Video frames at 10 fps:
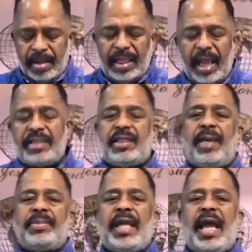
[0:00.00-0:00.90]
There are
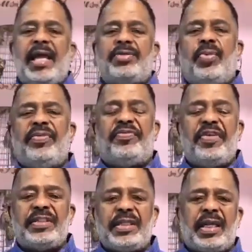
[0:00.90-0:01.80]
sometimes when
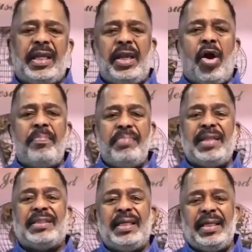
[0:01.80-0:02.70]
physically or
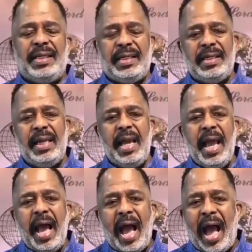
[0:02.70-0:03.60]
mentally,
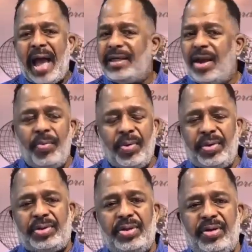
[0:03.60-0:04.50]
I don't want
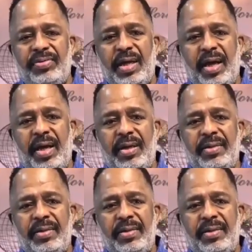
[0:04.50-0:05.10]
to serve God